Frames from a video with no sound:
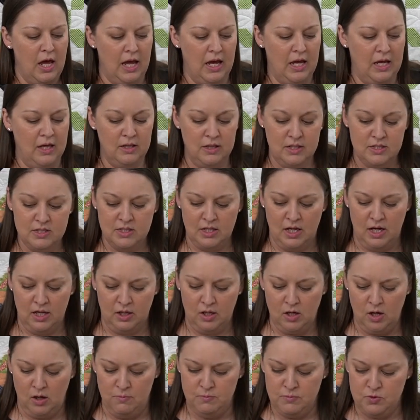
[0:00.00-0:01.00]
And this
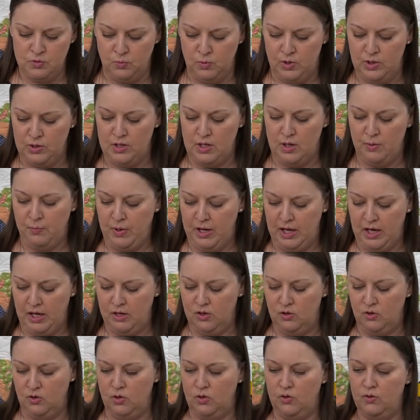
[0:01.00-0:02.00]
line comes with a
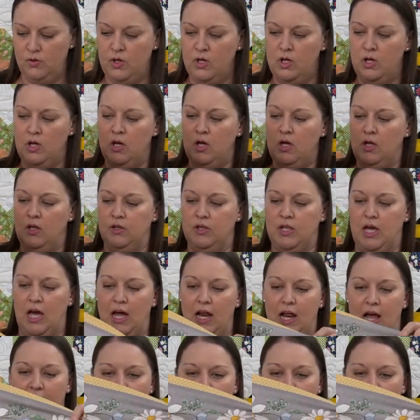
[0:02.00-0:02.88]
panel that